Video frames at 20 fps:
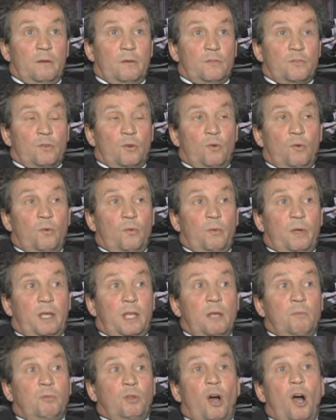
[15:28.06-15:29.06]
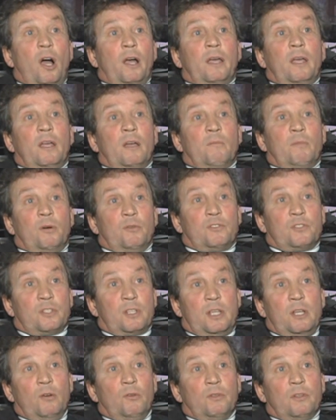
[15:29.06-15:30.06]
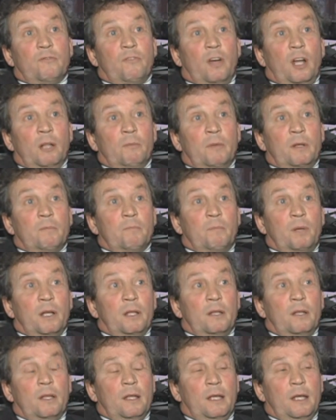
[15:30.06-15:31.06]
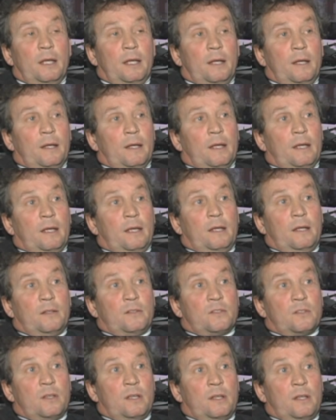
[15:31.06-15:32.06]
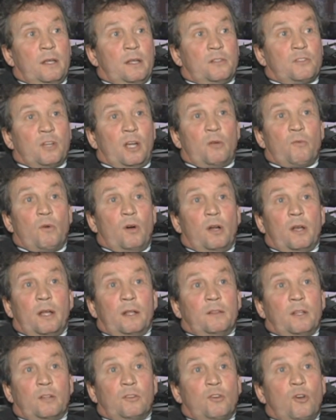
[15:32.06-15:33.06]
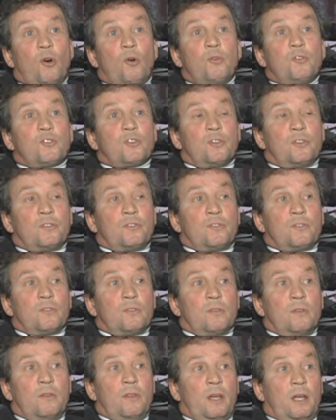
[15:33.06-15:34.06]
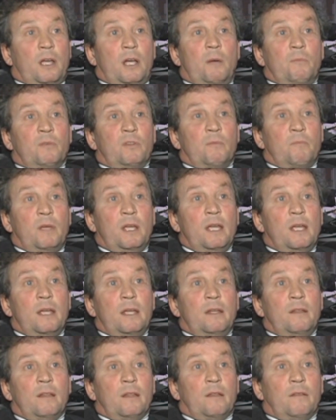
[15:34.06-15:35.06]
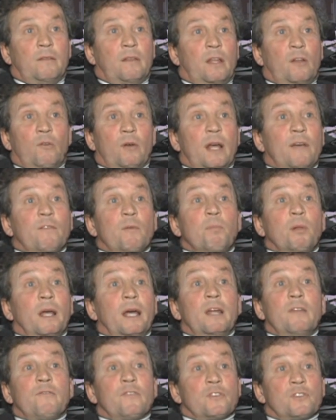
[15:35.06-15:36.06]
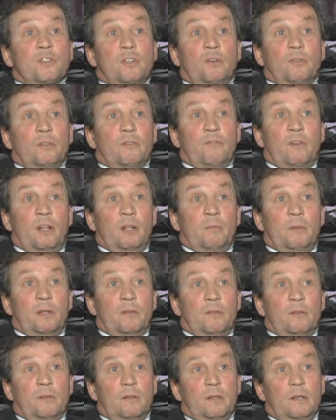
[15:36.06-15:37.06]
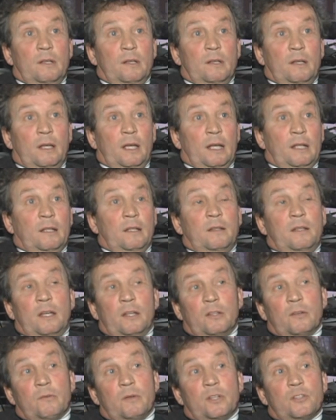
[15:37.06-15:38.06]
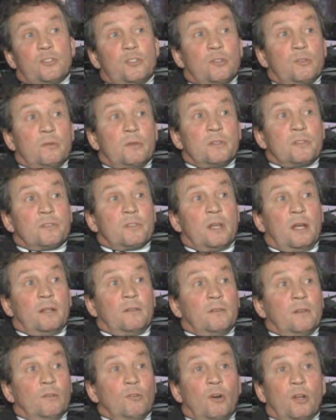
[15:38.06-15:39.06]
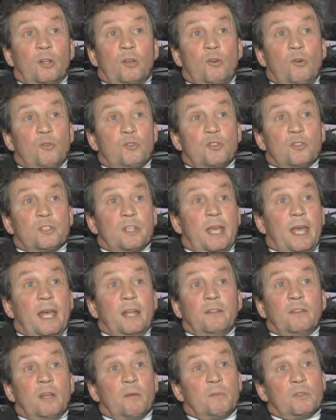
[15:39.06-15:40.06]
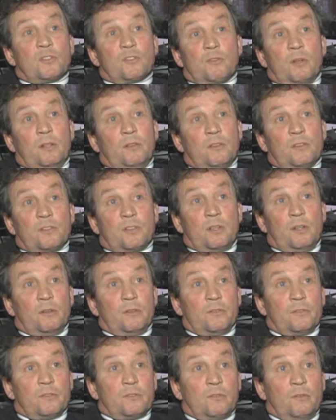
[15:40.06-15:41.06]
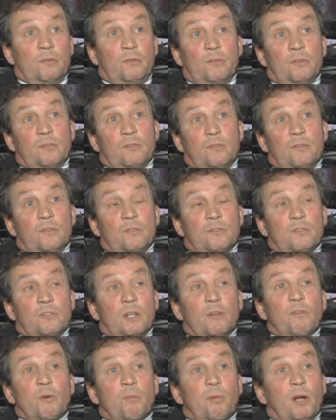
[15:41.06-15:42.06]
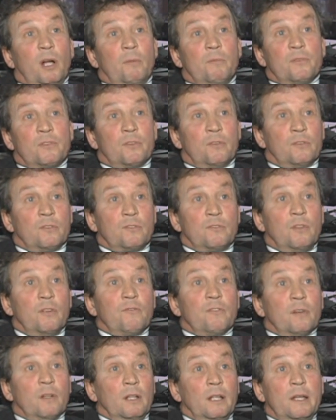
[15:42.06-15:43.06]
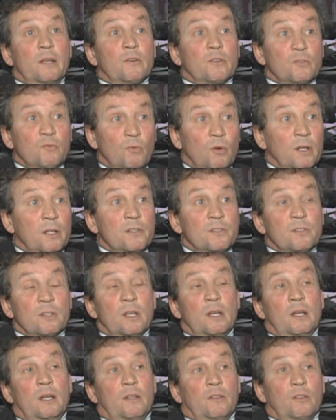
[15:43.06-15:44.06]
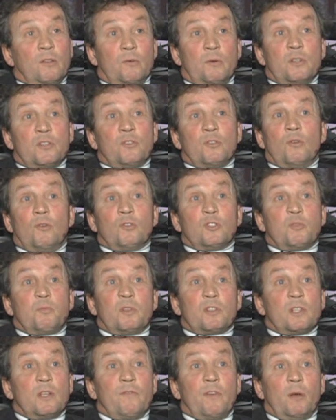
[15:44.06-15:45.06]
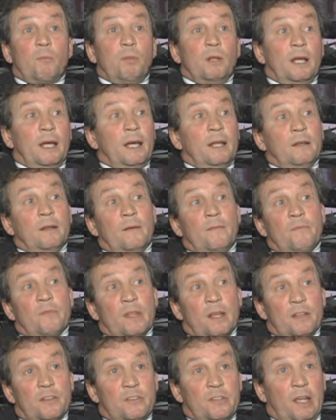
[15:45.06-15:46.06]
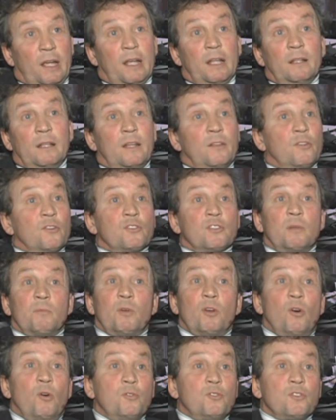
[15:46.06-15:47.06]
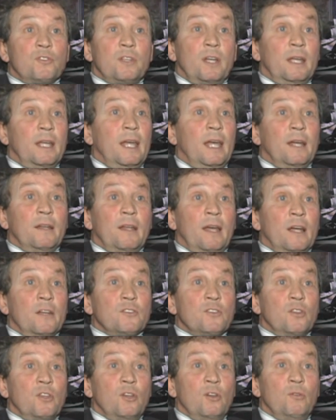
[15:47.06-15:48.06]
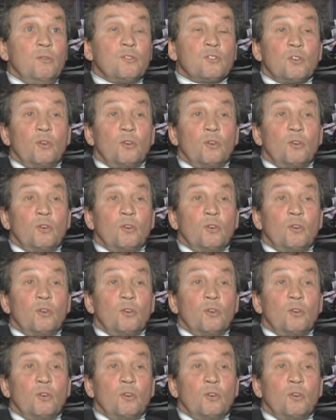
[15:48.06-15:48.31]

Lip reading: So we keep talking about skill development, but it's ironic that coaches that come to me, they don't have a plan for skill development. And then the other issue is that a lot of coaches can't demonstrate the skills. So there's several problems here. There's different layers. One is there is no specific plan. Secondly, there's some coaches that can't execute.